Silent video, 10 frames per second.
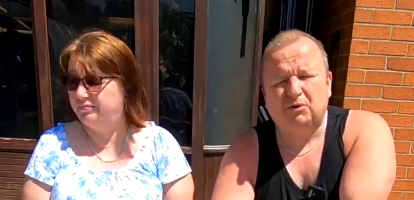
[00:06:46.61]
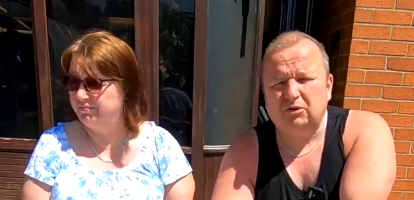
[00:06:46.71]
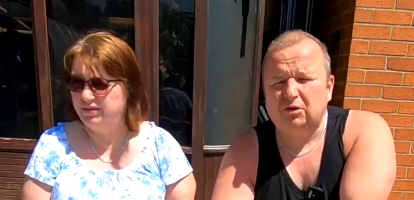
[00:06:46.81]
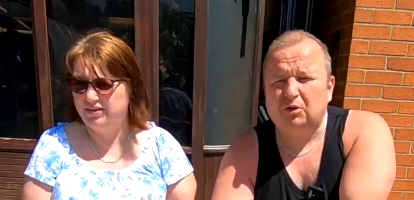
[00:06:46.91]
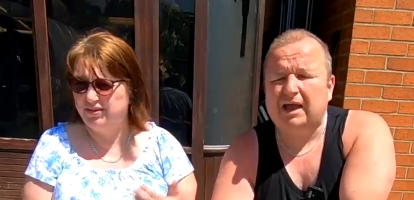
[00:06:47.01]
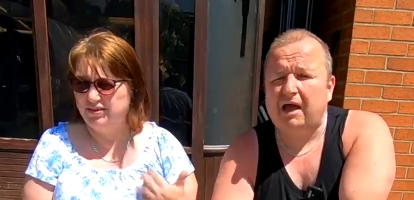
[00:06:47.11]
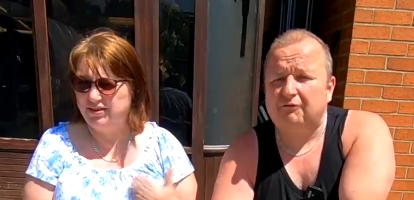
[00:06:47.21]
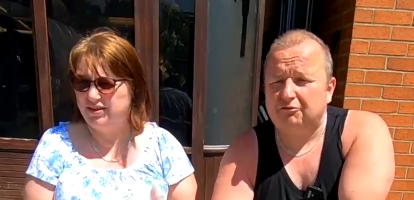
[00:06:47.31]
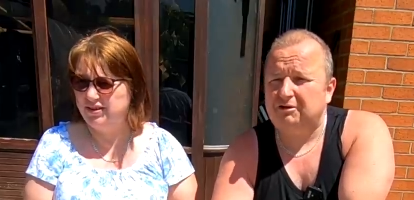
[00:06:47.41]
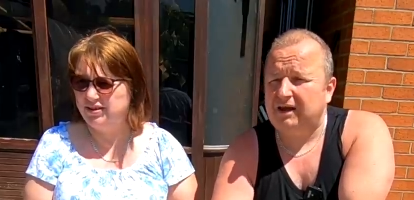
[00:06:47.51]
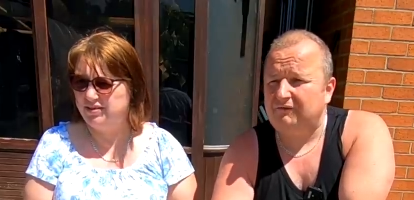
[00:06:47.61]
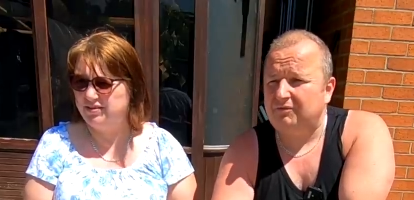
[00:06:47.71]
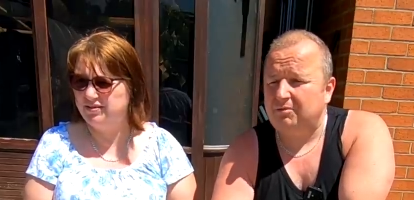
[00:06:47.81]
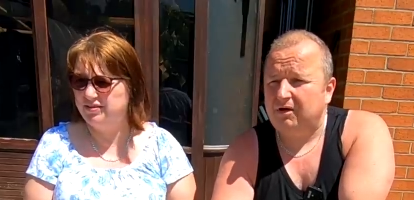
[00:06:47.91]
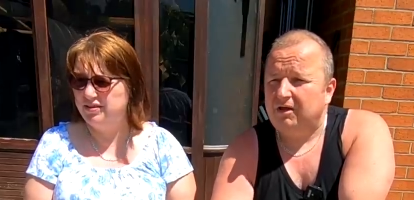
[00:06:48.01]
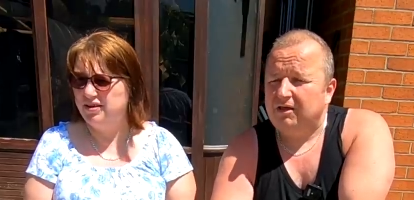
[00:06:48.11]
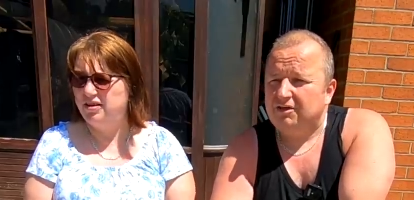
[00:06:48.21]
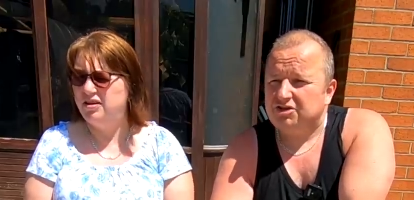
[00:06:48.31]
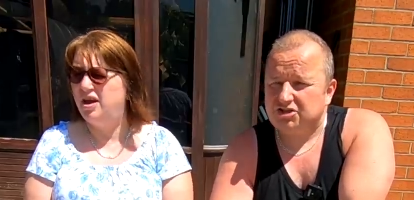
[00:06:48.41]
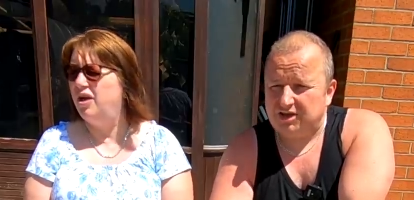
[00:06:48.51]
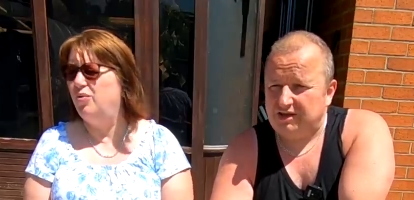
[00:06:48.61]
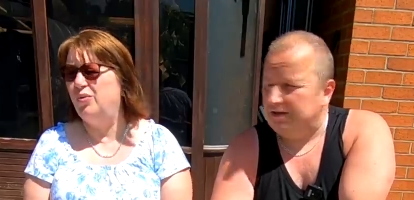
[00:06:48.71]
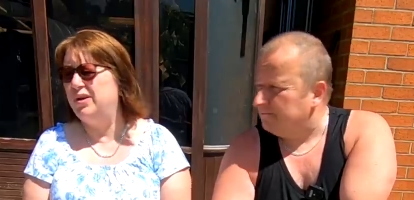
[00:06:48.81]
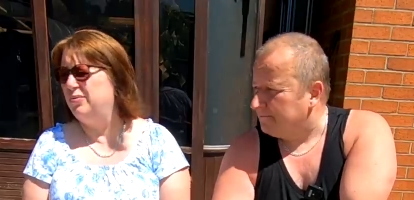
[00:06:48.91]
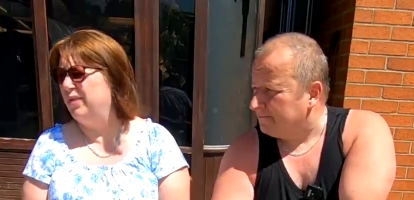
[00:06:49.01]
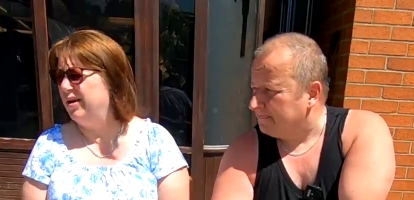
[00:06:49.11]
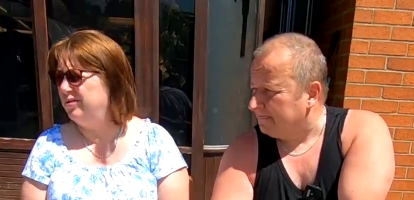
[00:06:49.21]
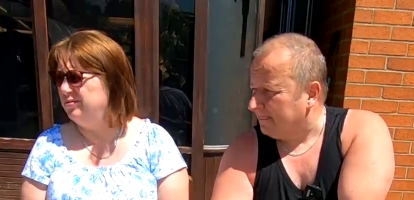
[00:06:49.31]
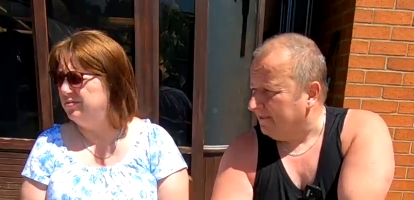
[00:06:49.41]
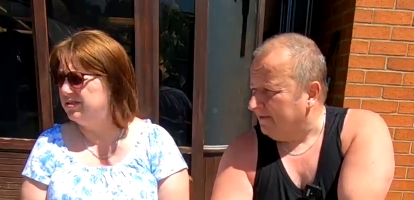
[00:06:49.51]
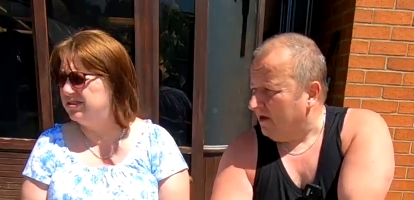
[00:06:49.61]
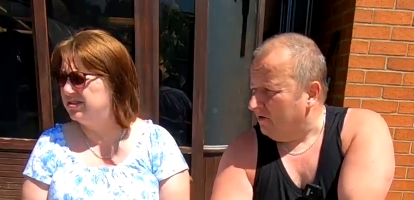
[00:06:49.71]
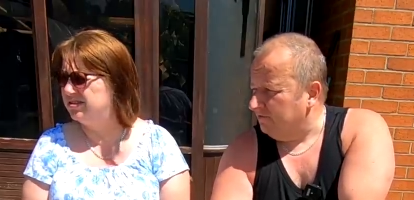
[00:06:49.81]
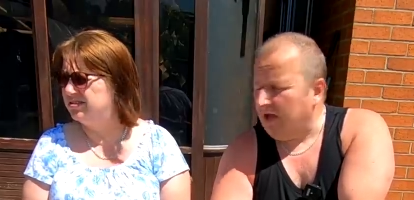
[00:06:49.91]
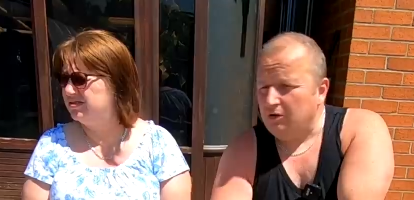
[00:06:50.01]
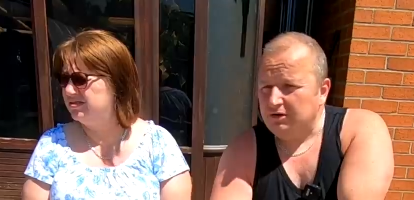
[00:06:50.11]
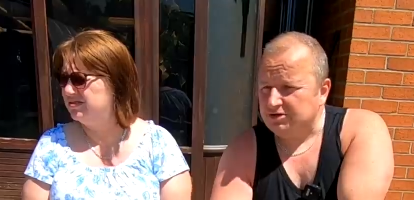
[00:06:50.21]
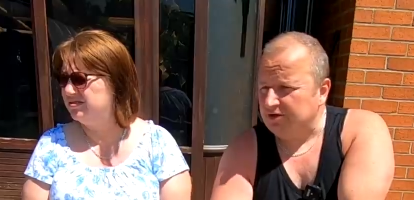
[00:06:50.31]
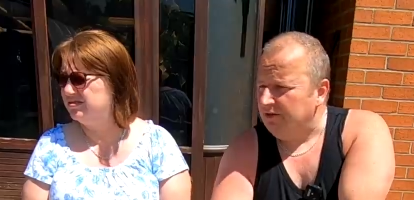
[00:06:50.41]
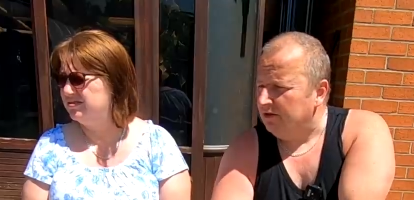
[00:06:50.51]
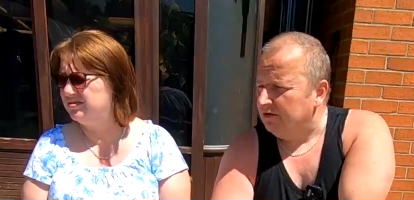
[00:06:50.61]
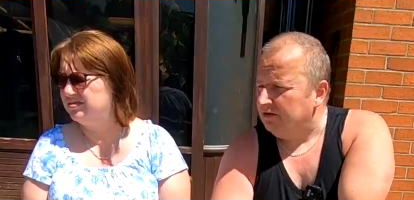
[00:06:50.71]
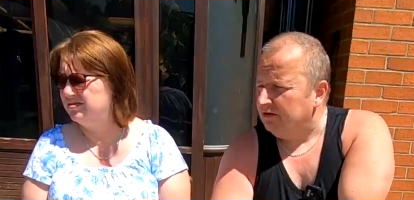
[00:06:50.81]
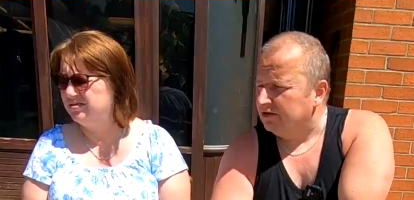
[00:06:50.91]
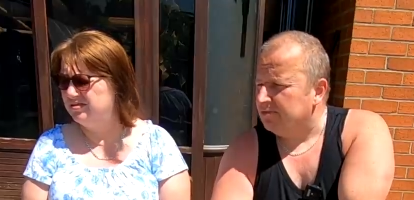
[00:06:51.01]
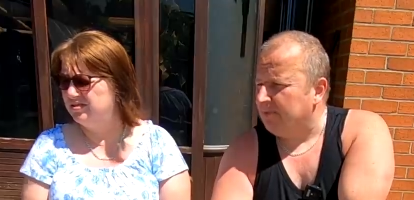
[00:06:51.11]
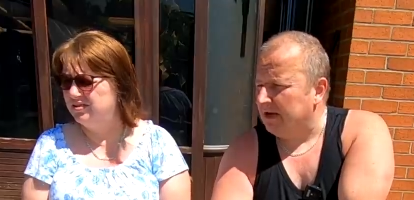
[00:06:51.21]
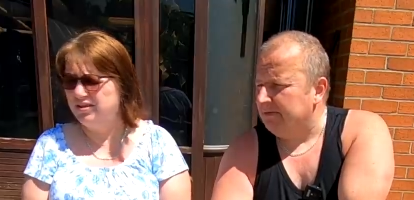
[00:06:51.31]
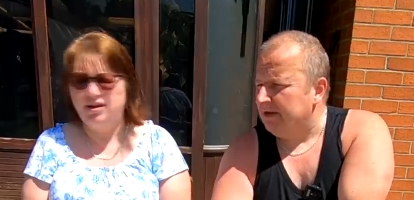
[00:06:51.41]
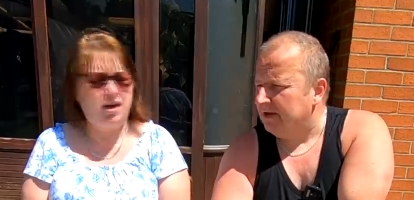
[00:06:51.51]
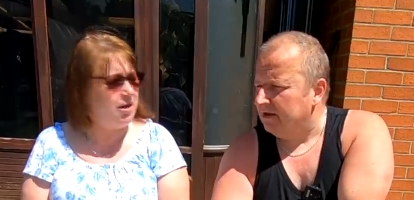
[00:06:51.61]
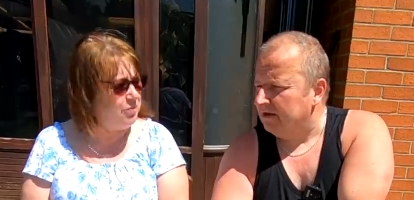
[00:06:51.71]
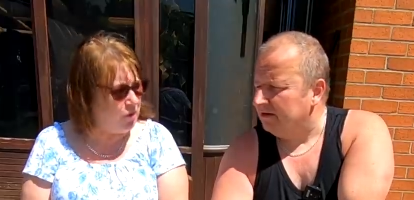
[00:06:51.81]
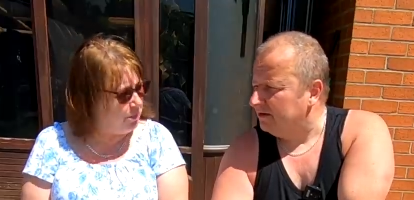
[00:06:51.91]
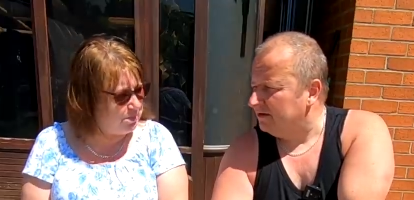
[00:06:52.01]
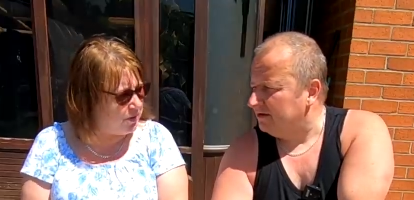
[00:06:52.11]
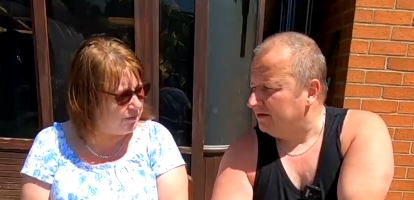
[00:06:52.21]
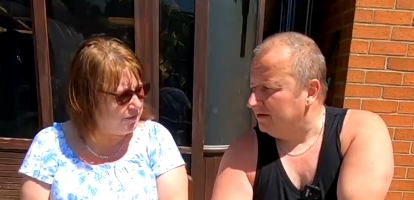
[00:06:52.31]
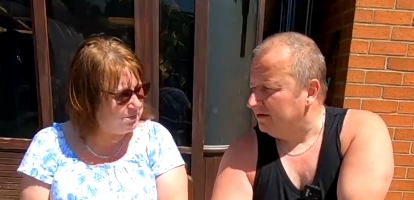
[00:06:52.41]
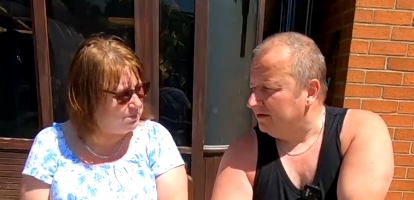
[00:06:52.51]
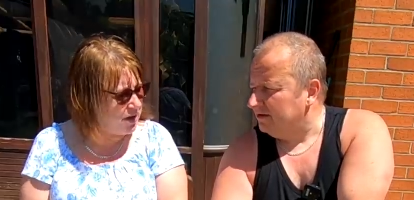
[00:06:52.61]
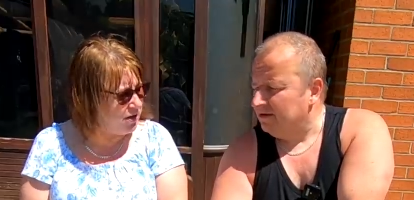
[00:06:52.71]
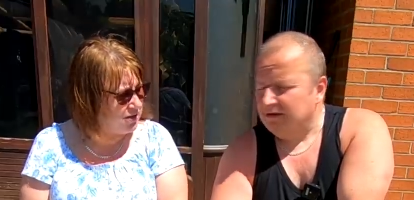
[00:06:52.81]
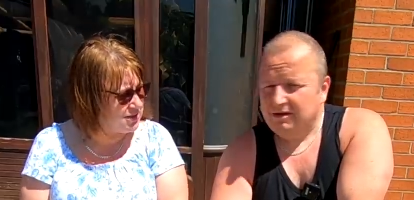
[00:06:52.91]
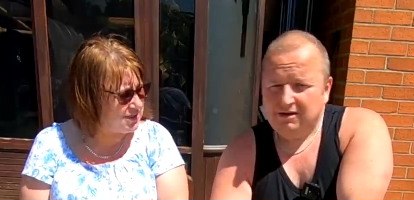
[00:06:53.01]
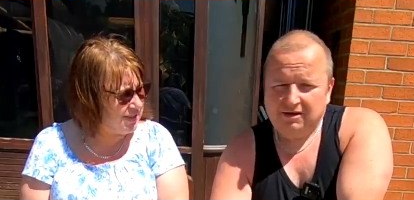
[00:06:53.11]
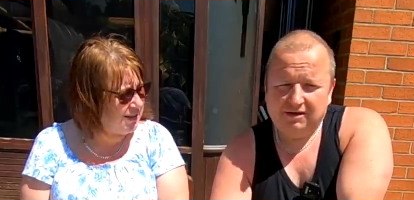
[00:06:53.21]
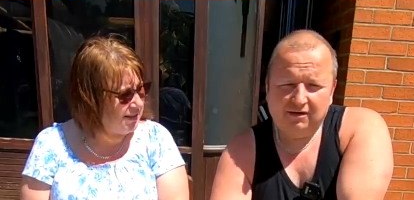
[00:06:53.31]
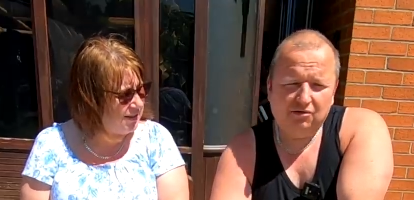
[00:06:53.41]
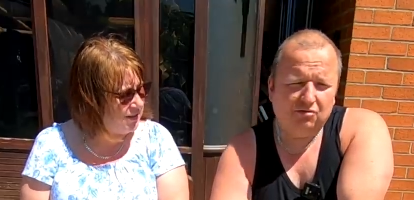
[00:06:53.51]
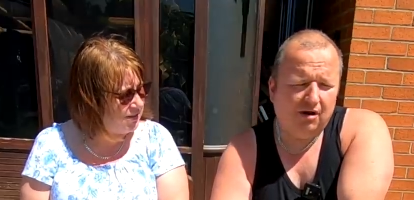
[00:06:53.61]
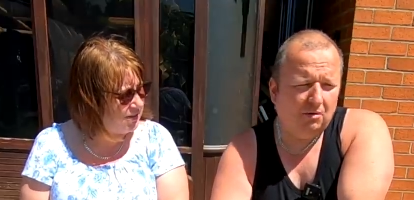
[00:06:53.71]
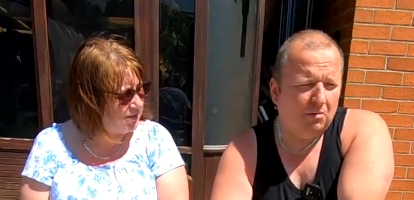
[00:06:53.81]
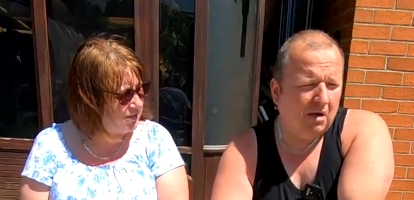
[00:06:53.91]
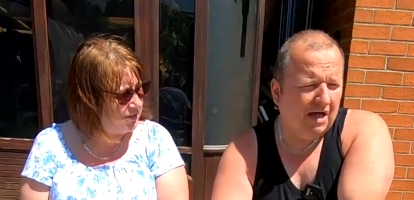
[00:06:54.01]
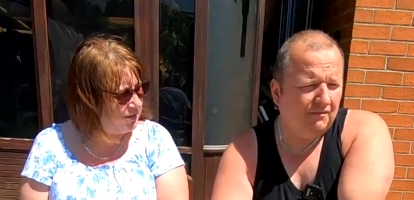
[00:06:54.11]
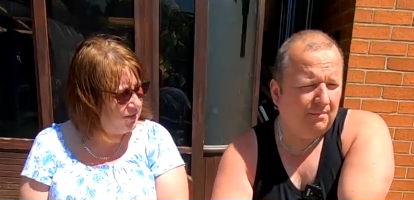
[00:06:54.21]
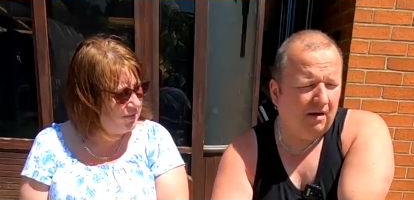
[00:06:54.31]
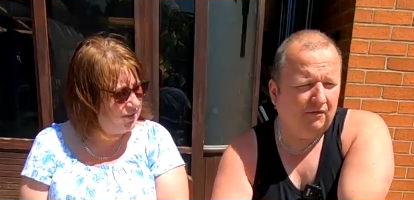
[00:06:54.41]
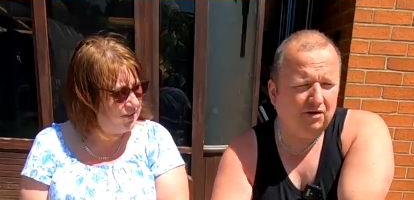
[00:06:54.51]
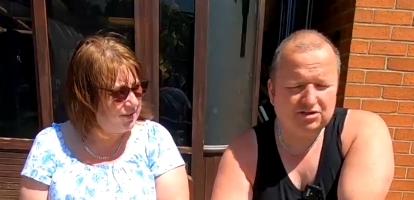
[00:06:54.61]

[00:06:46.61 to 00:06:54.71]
Speaker 1: on the lookout for another seat. No,
Speaker 2: we won't.
Speaker 1: No, listen, listen, baby. I'm not
Speaker 2: bothered, Martin.
Speaker 1: All right, well, whatever. But if I